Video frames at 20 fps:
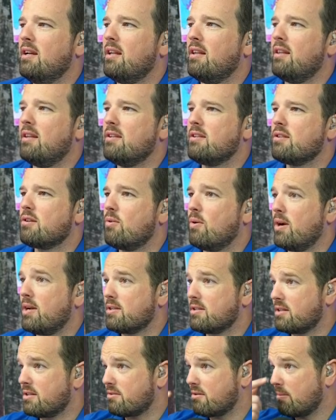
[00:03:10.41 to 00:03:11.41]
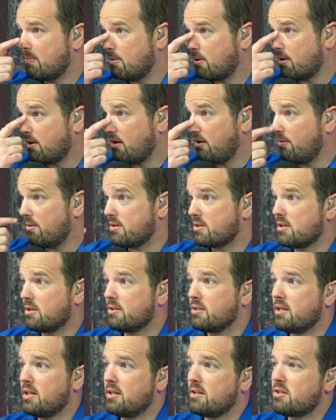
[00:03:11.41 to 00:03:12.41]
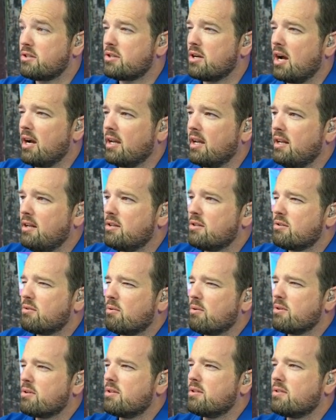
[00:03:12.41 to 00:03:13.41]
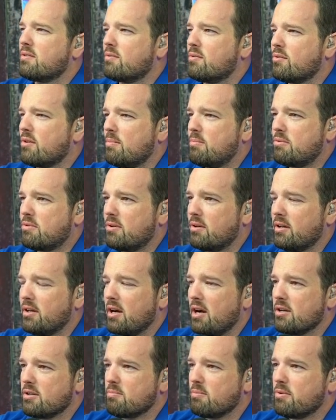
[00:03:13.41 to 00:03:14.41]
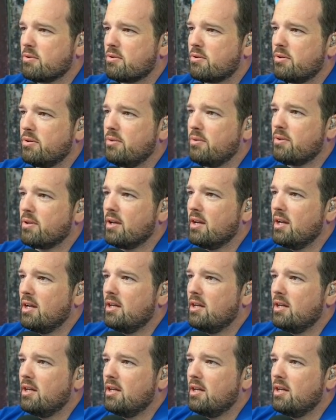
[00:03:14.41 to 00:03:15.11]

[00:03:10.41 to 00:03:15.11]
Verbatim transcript: This quest has reportedly resulted in shocking distortions of Scripture and gospel truth.